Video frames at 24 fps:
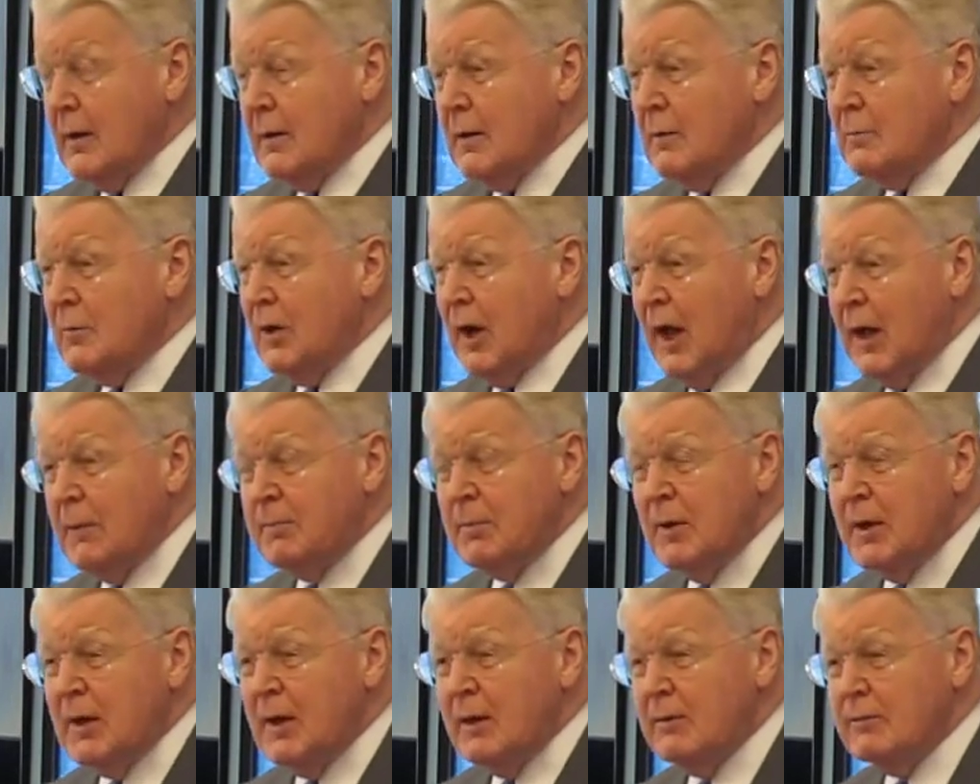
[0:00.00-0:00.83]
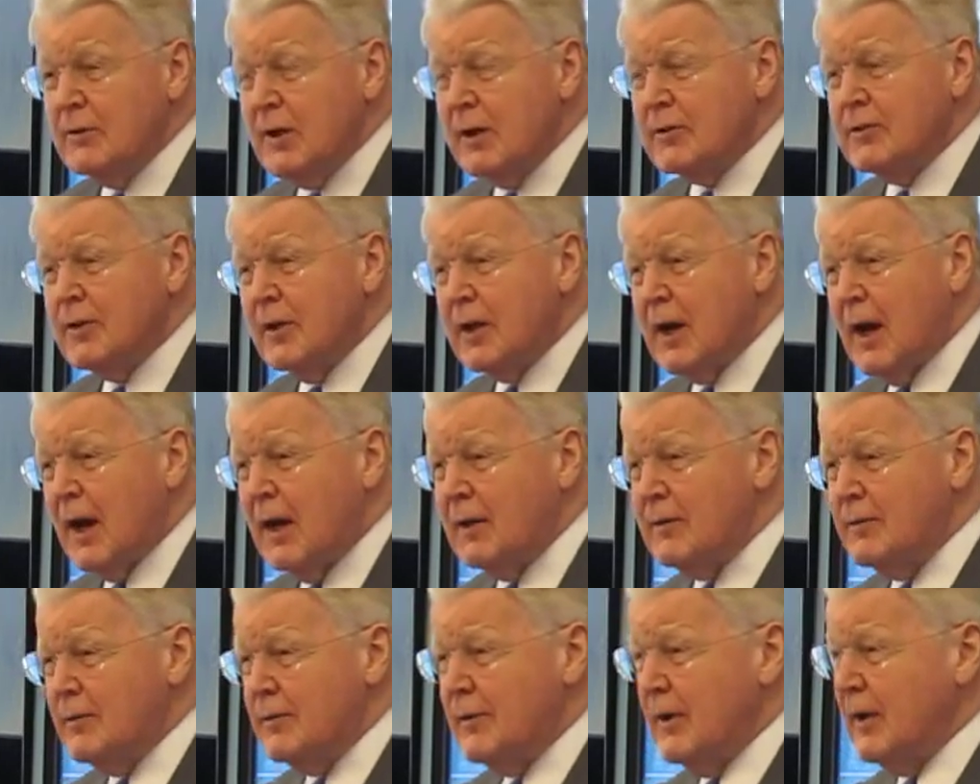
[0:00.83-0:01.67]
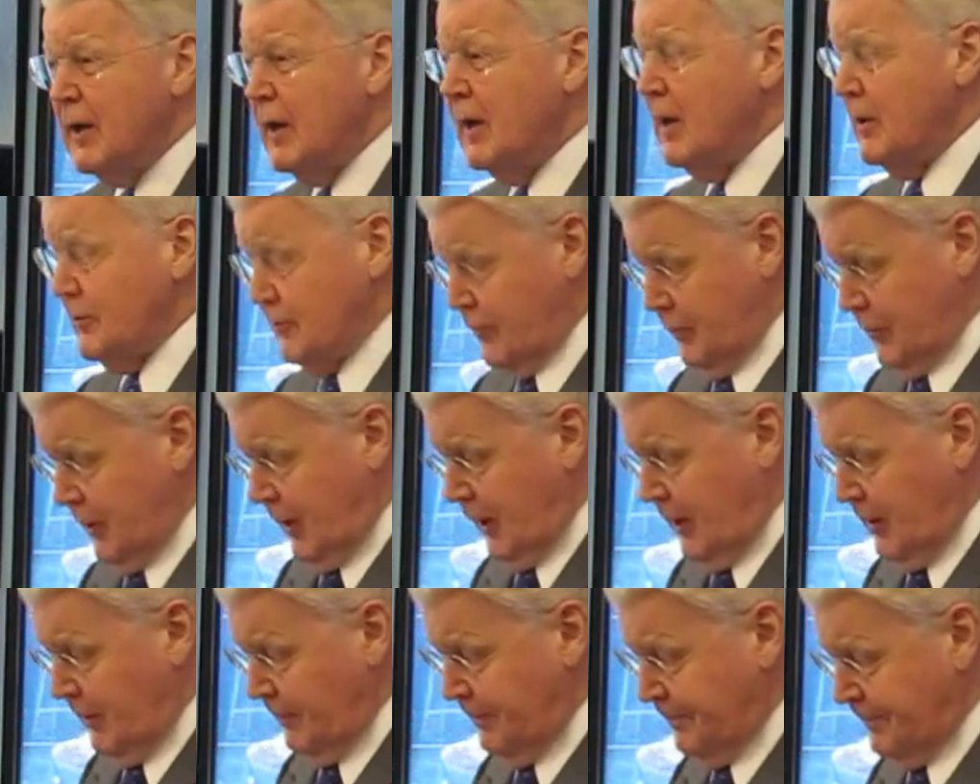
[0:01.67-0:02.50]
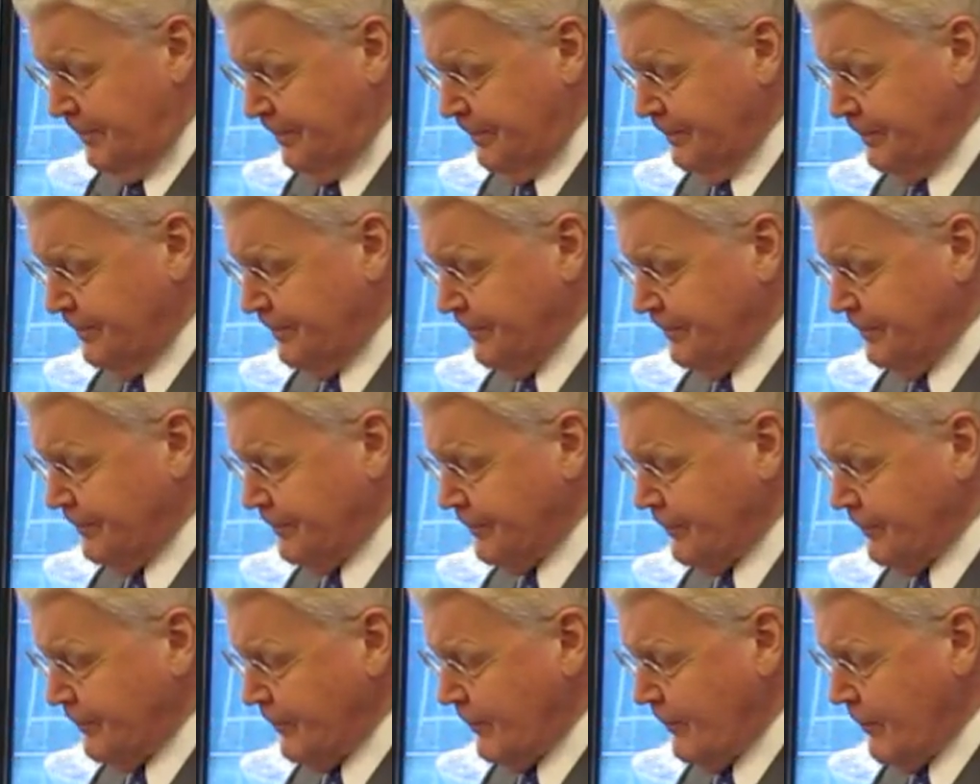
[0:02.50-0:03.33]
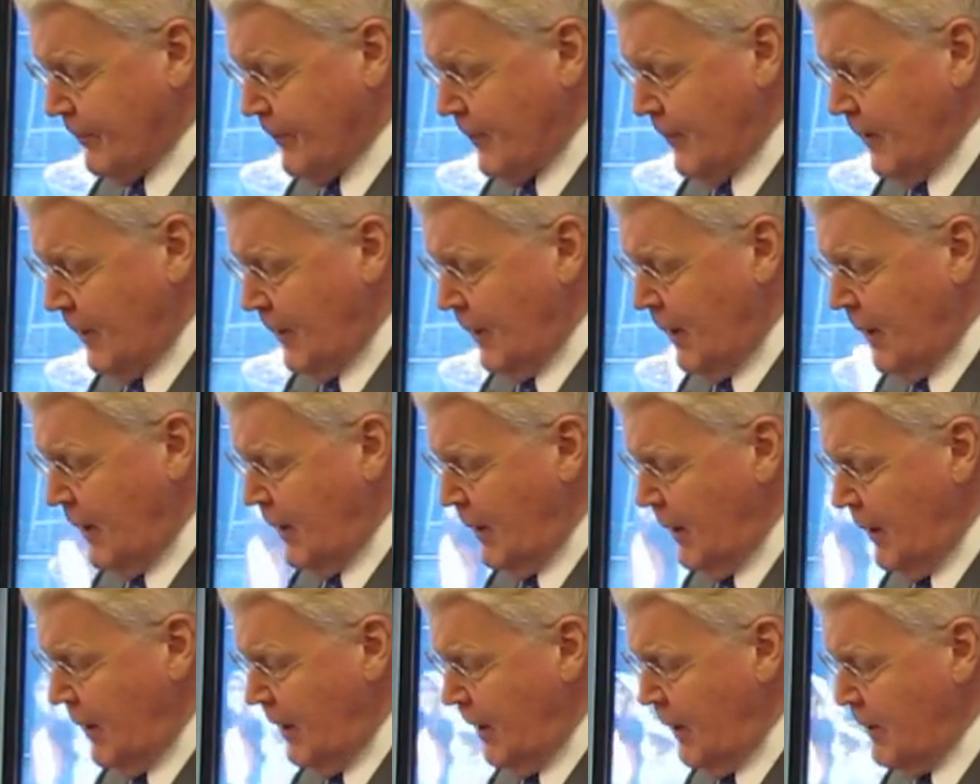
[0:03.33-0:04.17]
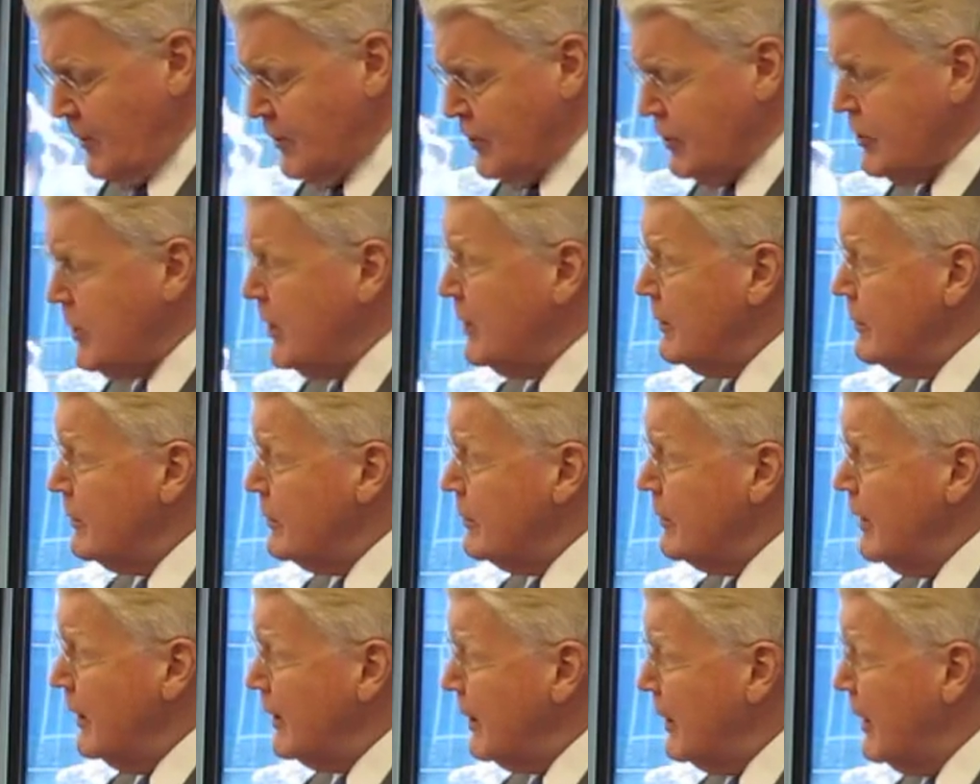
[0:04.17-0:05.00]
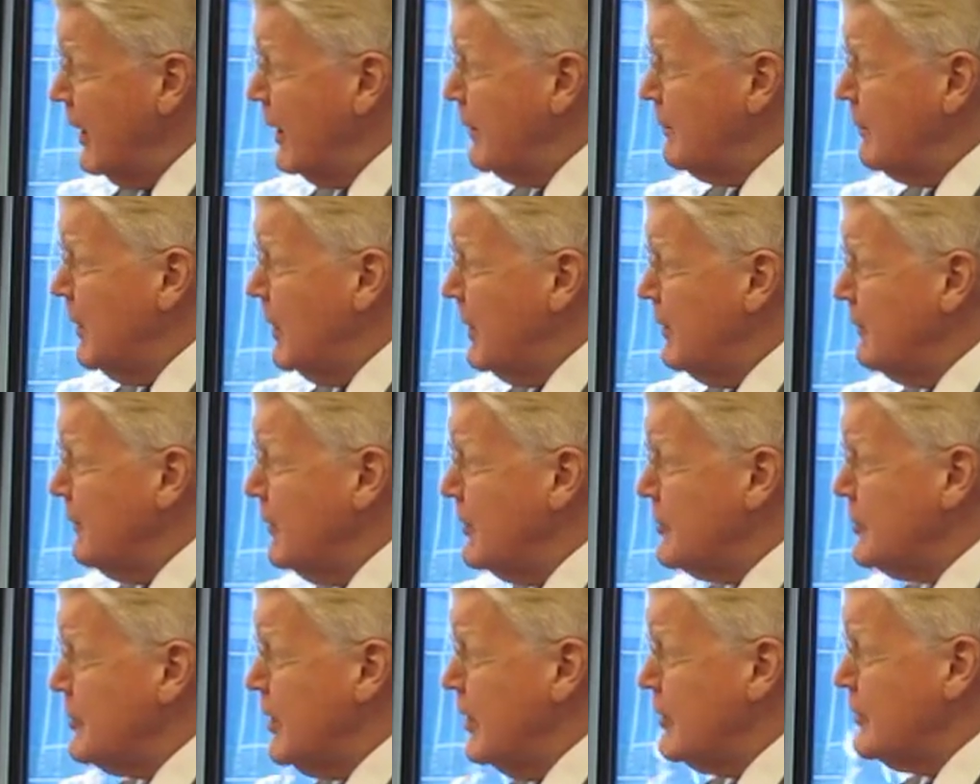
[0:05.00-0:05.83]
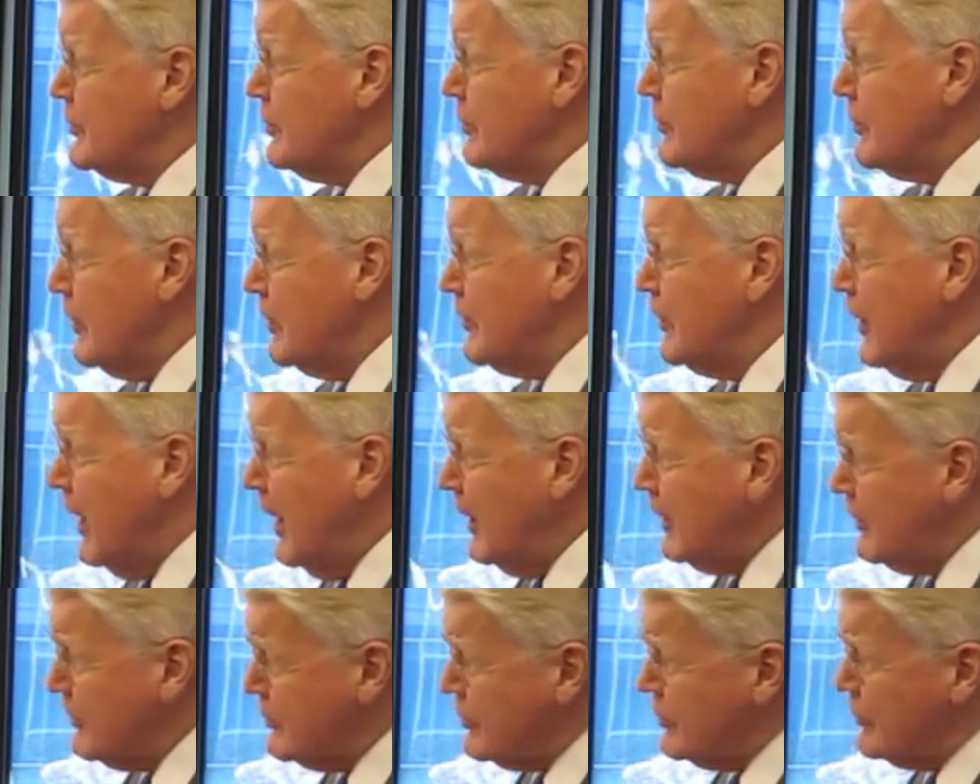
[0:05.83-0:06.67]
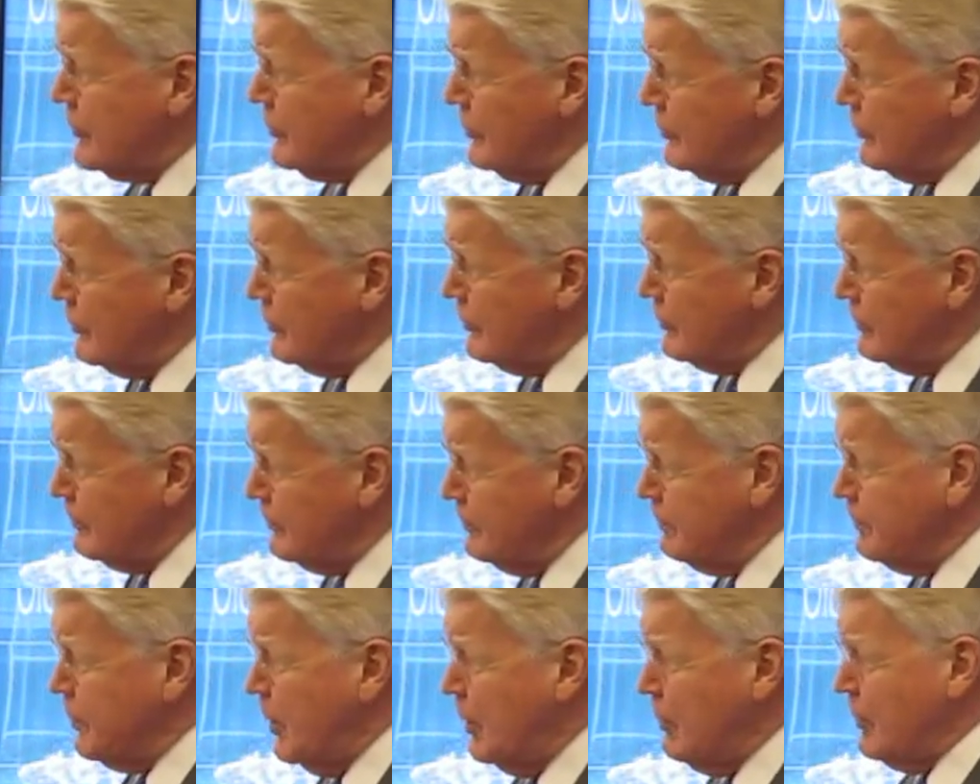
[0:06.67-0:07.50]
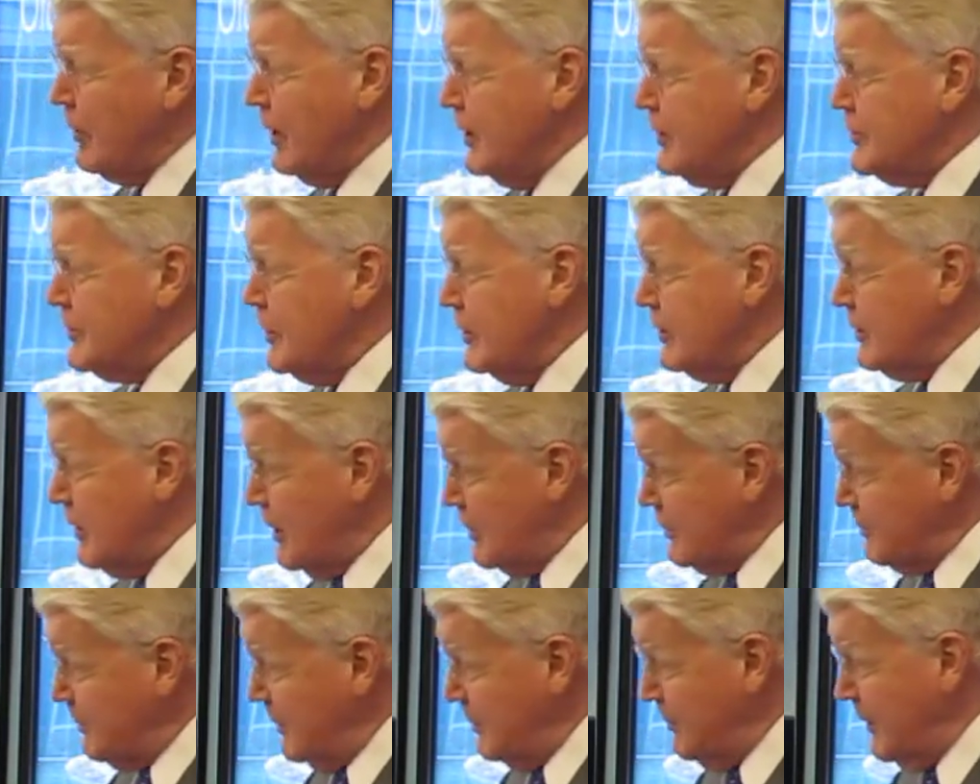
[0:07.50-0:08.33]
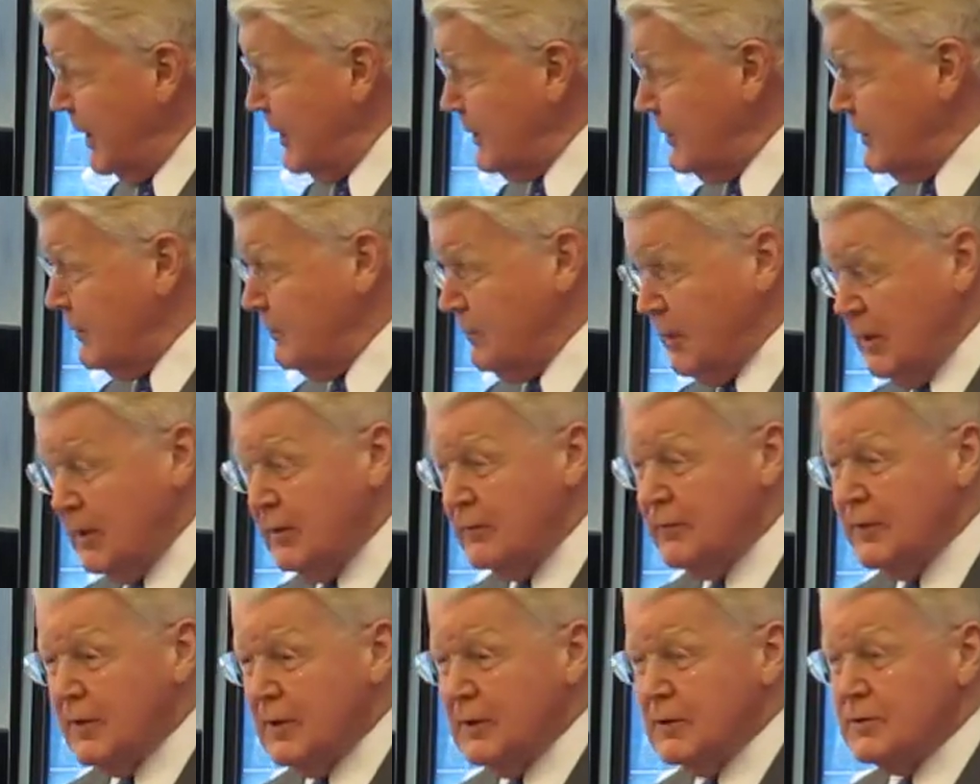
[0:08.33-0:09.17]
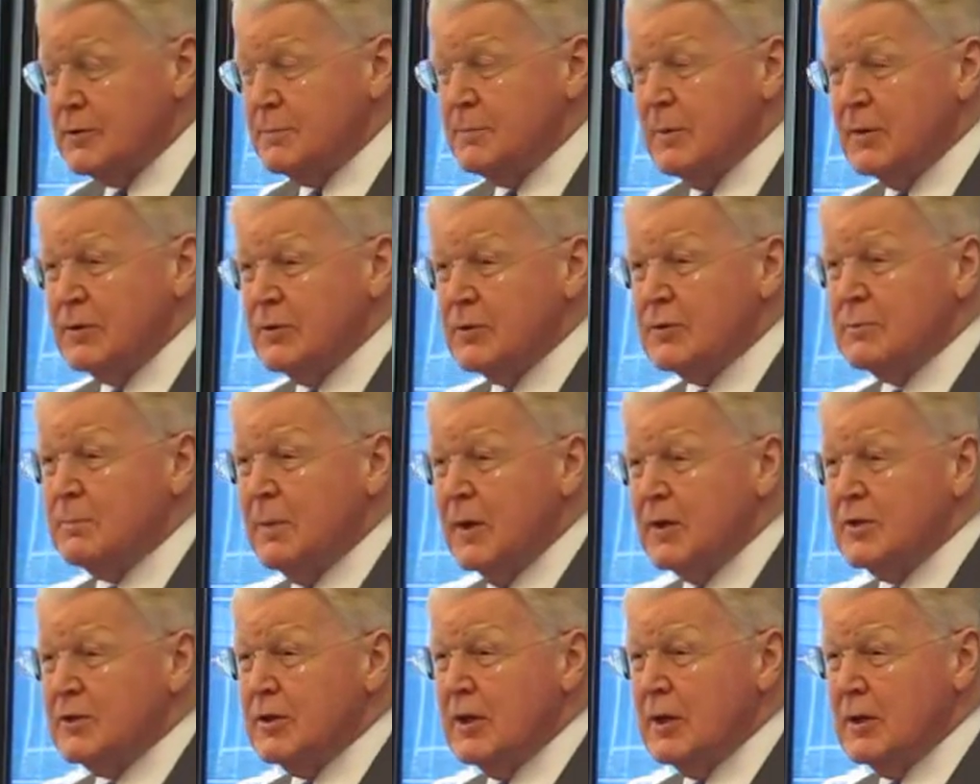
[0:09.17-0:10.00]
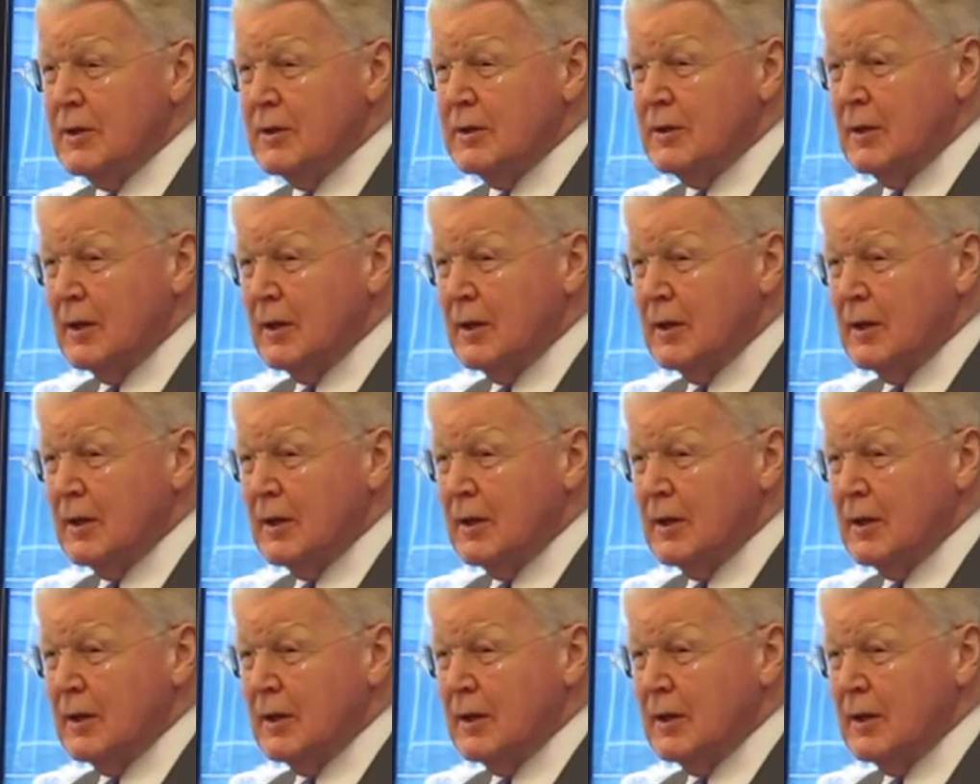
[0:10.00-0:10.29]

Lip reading: But I believe that the gathering here today is a clear manifestation that thanks to progress that has been made in many fields, but especially